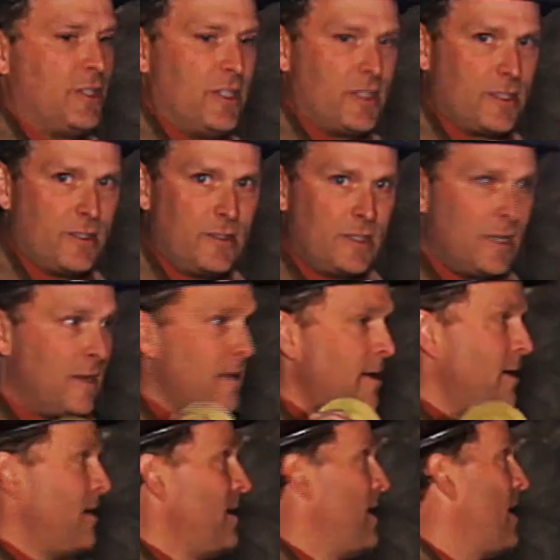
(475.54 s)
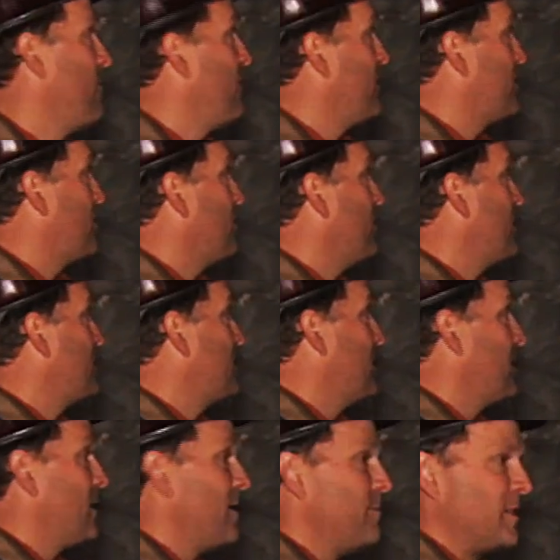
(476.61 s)
chisels. Every tourist
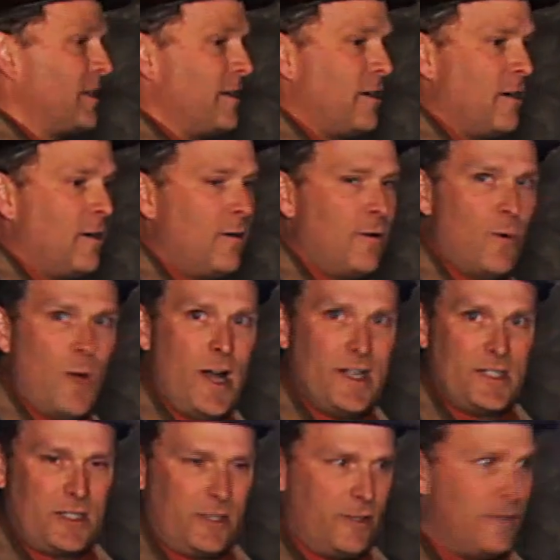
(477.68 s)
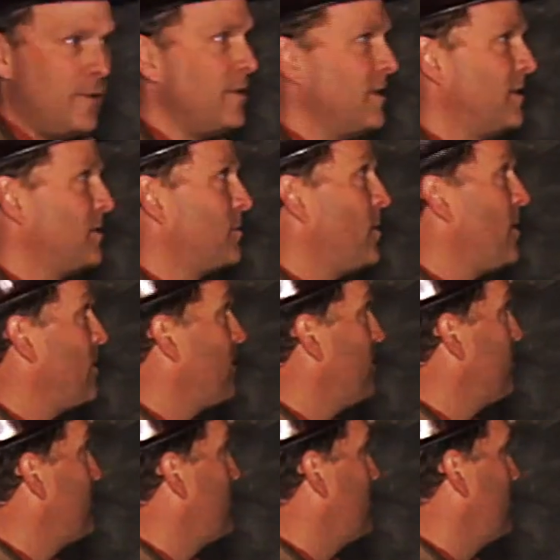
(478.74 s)
that comes in here who wants to is
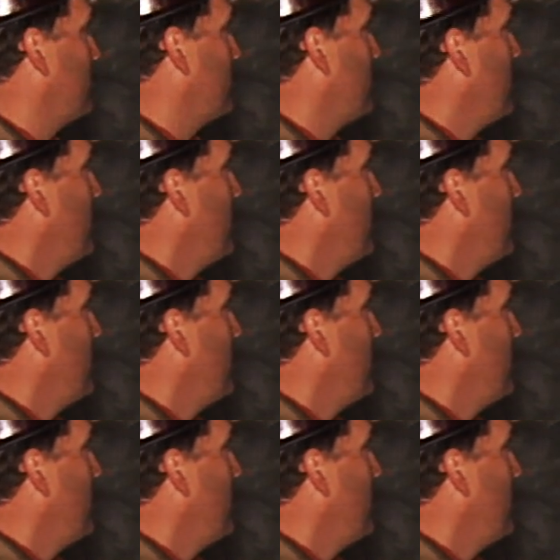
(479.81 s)
welcome to